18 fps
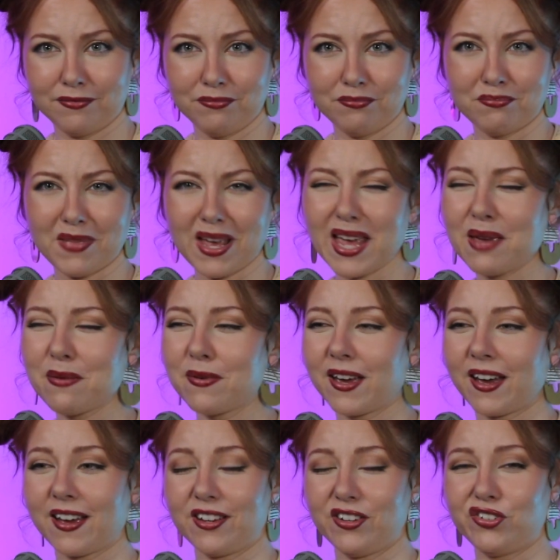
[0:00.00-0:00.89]

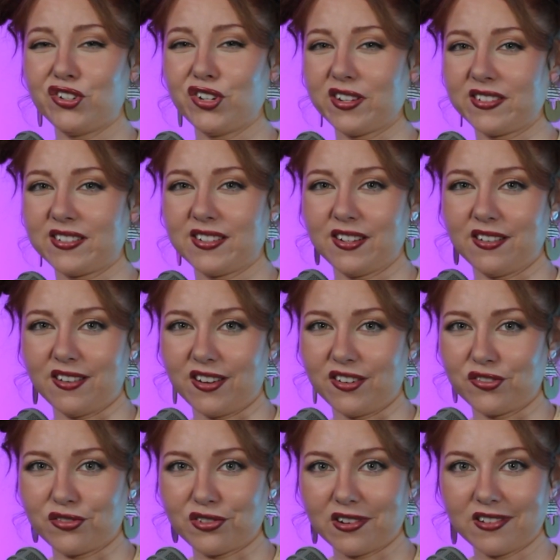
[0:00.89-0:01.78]
Maybe I had just hit
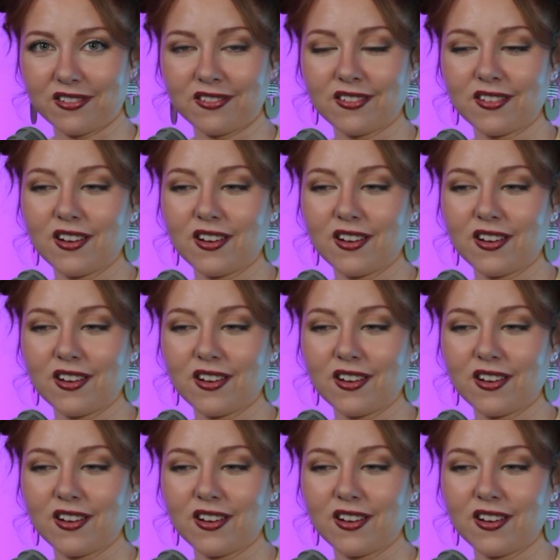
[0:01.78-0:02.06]
100.